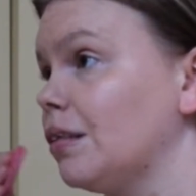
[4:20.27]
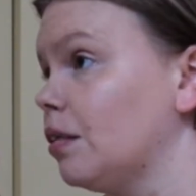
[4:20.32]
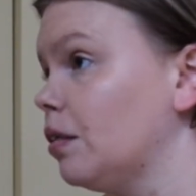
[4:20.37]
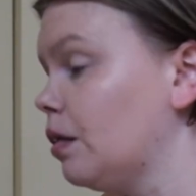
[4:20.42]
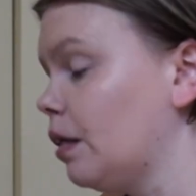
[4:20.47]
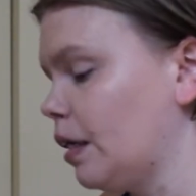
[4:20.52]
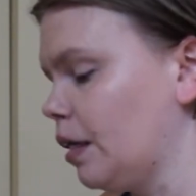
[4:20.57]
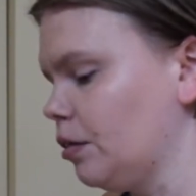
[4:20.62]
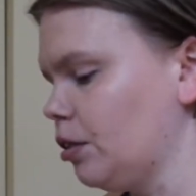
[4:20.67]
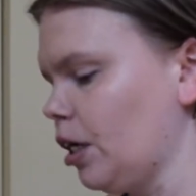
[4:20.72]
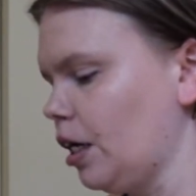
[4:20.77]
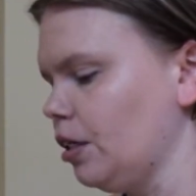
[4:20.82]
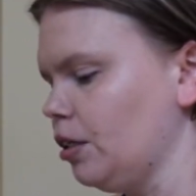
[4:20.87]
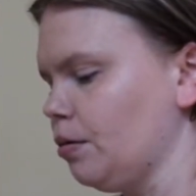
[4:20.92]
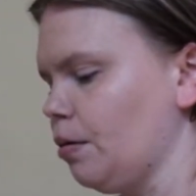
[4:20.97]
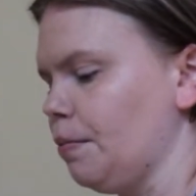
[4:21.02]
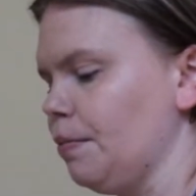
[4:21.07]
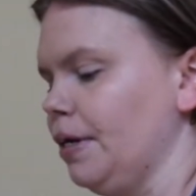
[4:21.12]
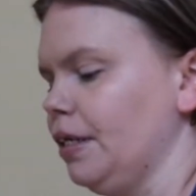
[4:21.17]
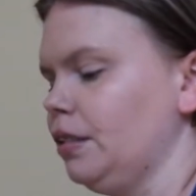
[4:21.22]
Like I'm trying to do
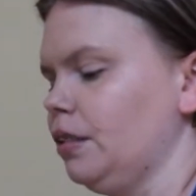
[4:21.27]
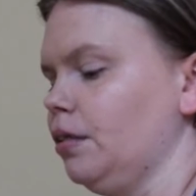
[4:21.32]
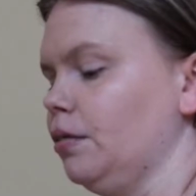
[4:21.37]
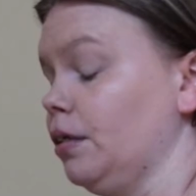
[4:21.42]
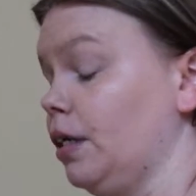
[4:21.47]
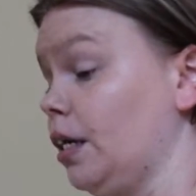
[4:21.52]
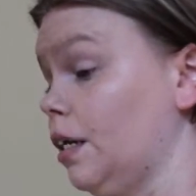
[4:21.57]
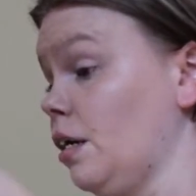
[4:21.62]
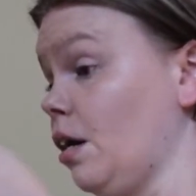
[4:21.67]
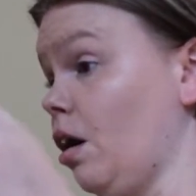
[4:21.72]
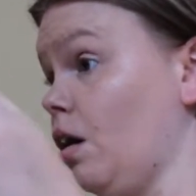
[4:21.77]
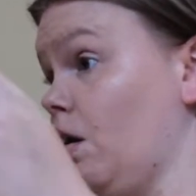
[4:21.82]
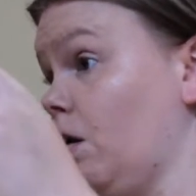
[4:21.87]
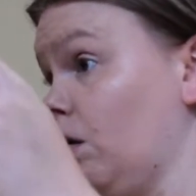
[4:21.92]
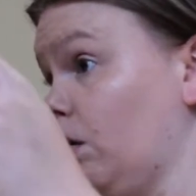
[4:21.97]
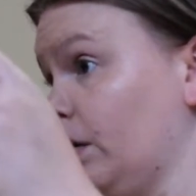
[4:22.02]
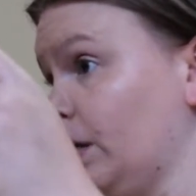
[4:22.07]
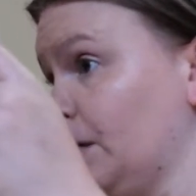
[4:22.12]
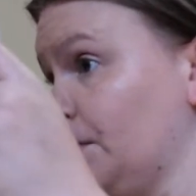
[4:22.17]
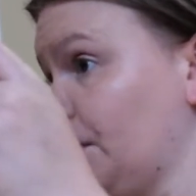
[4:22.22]
my best to get it
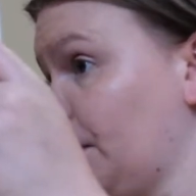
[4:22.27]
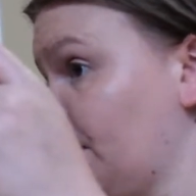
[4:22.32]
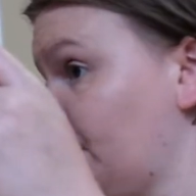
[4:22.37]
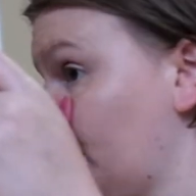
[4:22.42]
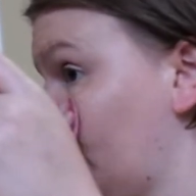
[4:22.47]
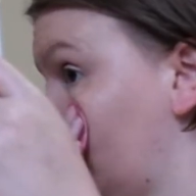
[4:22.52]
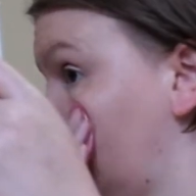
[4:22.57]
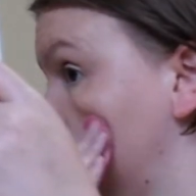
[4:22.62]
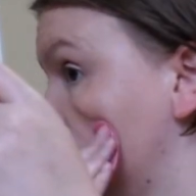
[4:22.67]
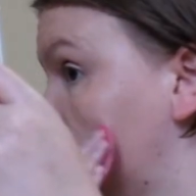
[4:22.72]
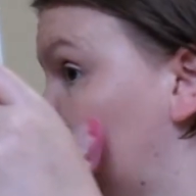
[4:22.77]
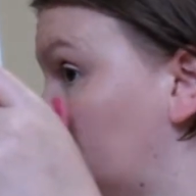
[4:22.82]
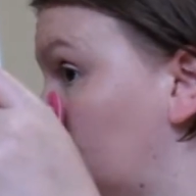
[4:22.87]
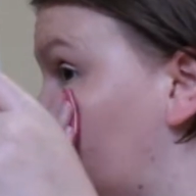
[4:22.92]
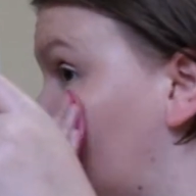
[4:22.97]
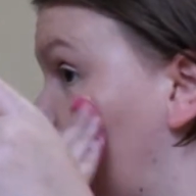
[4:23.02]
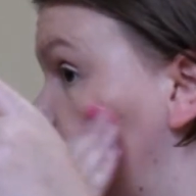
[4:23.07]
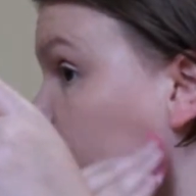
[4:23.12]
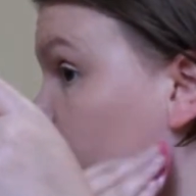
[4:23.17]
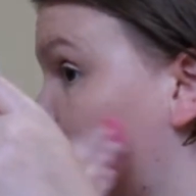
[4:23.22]
all in my face,
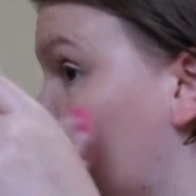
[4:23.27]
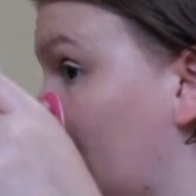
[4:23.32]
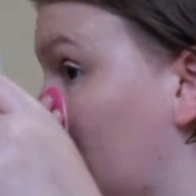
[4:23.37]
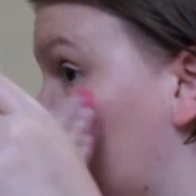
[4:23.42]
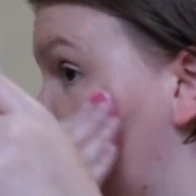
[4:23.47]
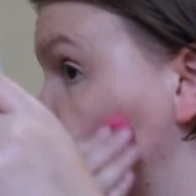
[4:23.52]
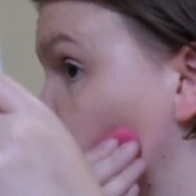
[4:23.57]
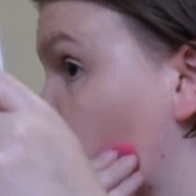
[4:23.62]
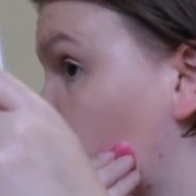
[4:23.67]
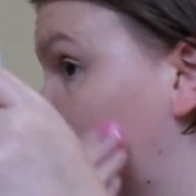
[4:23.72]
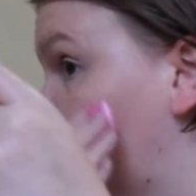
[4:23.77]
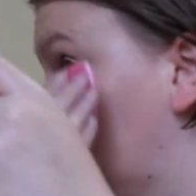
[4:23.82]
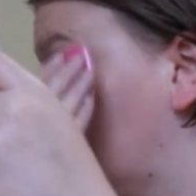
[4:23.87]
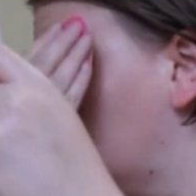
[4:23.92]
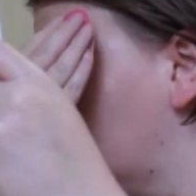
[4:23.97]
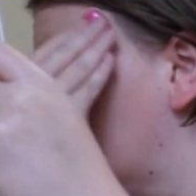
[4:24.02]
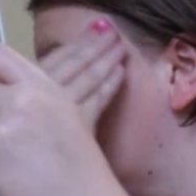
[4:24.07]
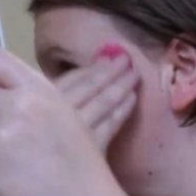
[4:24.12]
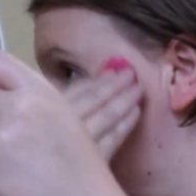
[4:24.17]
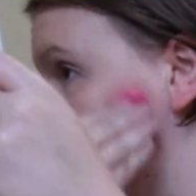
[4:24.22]
but like I can't see because
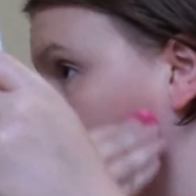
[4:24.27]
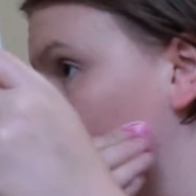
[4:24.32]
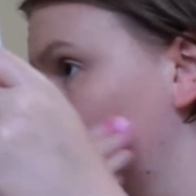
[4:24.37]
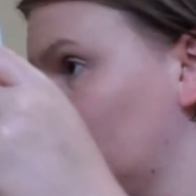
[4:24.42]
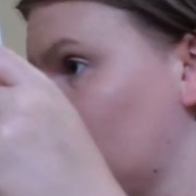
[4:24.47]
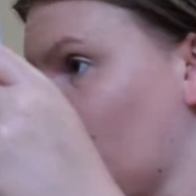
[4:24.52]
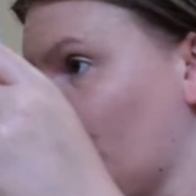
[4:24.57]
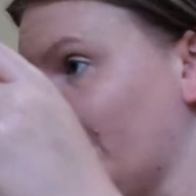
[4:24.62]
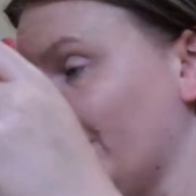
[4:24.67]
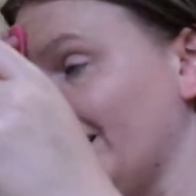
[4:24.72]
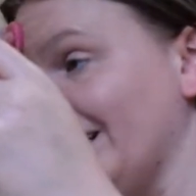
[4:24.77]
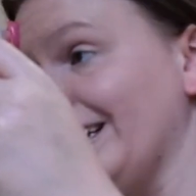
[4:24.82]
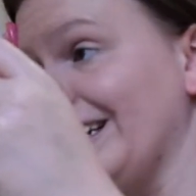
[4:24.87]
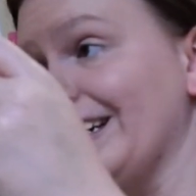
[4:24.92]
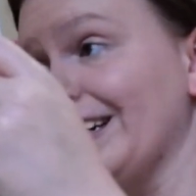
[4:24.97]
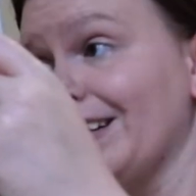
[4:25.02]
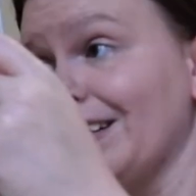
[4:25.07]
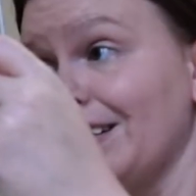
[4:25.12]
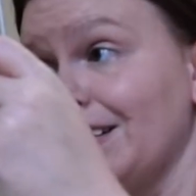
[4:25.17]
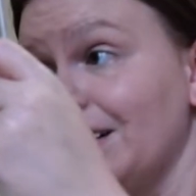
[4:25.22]
it's dark in here.